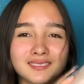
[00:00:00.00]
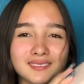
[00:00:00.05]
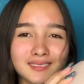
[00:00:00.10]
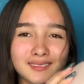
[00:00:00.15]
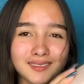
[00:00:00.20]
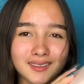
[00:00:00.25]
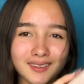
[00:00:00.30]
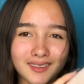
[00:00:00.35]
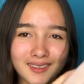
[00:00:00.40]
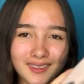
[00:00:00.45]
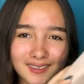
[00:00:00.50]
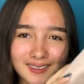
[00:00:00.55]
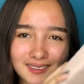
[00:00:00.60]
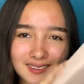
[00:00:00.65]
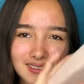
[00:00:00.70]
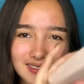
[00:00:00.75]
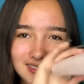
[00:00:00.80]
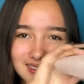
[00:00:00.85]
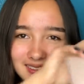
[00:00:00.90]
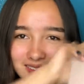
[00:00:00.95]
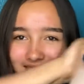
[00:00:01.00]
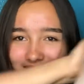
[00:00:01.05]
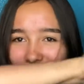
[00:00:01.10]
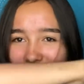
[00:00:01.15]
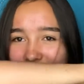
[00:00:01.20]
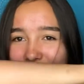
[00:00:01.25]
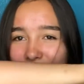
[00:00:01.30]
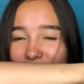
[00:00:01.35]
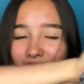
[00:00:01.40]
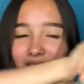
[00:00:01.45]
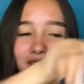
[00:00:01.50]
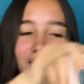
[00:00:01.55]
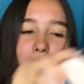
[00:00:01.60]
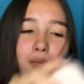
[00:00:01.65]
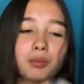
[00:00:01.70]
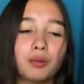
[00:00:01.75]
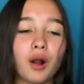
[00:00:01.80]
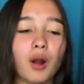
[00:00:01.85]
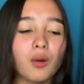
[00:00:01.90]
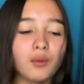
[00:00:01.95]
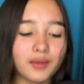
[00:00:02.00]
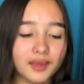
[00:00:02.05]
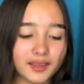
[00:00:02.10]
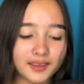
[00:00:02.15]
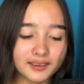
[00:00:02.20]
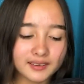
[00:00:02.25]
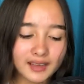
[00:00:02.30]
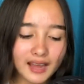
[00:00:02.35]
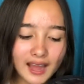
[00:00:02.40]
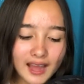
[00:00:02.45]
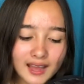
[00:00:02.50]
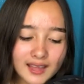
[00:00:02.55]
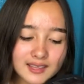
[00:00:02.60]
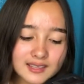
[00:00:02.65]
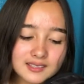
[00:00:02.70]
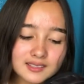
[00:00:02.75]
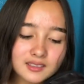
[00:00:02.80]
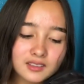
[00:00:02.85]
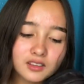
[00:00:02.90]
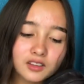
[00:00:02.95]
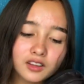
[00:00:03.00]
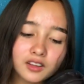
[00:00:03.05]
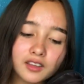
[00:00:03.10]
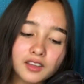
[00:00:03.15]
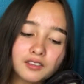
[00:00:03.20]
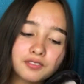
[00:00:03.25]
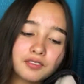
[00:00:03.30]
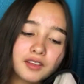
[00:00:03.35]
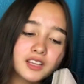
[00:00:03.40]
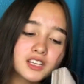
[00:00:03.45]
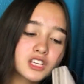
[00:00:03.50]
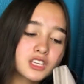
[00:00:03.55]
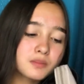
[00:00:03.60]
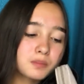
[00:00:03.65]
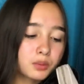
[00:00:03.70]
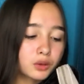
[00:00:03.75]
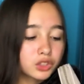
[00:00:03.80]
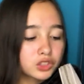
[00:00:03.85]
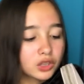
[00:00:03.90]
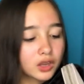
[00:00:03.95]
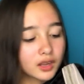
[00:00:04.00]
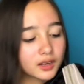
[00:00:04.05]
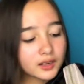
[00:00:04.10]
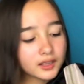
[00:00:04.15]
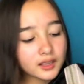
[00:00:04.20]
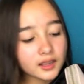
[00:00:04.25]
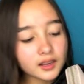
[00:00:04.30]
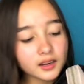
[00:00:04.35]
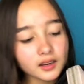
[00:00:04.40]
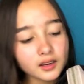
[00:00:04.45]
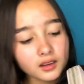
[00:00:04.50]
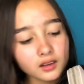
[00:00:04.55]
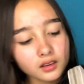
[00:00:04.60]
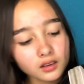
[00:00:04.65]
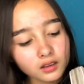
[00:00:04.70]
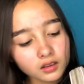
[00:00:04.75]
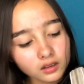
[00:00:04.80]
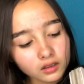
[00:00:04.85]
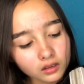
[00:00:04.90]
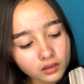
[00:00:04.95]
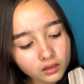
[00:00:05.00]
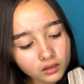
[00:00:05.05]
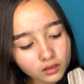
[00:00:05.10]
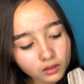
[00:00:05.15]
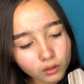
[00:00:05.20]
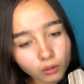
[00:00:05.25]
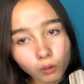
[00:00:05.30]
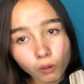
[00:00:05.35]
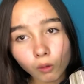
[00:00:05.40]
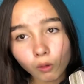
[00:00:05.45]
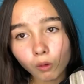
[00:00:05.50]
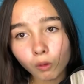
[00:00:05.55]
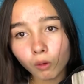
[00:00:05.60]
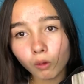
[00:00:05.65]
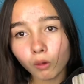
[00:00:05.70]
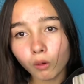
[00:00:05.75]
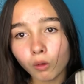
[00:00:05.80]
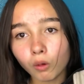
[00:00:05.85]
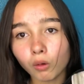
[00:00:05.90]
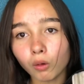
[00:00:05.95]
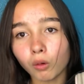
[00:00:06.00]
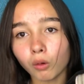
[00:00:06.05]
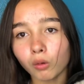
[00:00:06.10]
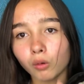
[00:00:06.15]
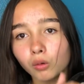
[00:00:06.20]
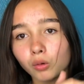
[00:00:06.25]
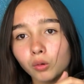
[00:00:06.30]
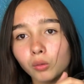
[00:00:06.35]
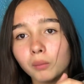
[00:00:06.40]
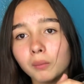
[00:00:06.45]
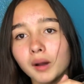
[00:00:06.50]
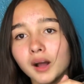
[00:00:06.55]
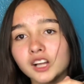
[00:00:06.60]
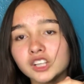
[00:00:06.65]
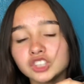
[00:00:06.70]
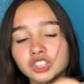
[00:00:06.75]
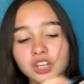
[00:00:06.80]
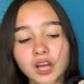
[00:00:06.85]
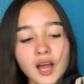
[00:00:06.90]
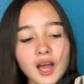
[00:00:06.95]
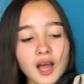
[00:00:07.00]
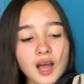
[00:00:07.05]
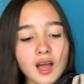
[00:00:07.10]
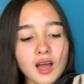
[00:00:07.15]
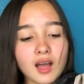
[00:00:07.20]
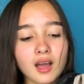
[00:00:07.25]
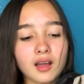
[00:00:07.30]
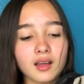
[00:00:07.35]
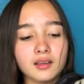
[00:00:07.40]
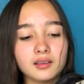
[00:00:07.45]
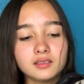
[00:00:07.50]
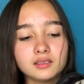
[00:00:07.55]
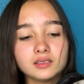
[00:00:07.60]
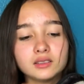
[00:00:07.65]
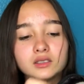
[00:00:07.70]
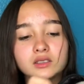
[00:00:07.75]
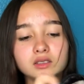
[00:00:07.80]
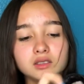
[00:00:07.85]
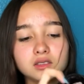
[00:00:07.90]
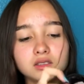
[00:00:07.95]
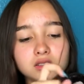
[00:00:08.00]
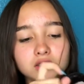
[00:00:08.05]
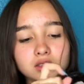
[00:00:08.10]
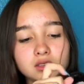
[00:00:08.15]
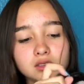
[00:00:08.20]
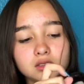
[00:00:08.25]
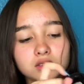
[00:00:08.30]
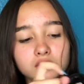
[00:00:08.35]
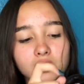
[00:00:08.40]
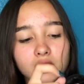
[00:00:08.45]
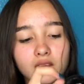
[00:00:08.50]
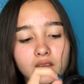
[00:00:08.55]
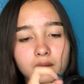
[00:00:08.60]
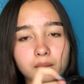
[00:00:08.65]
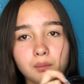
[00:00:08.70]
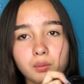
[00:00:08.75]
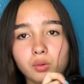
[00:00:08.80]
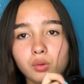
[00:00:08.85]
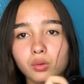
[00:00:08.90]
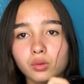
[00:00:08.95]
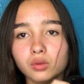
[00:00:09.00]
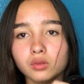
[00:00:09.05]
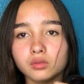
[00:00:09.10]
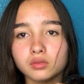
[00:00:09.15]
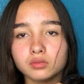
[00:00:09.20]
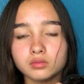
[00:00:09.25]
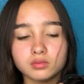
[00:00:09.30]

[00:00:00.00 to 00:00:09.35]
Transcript: Look at that, it's it's broken, guys. Look, if I just push on here. Oh, basha. Okay, but not.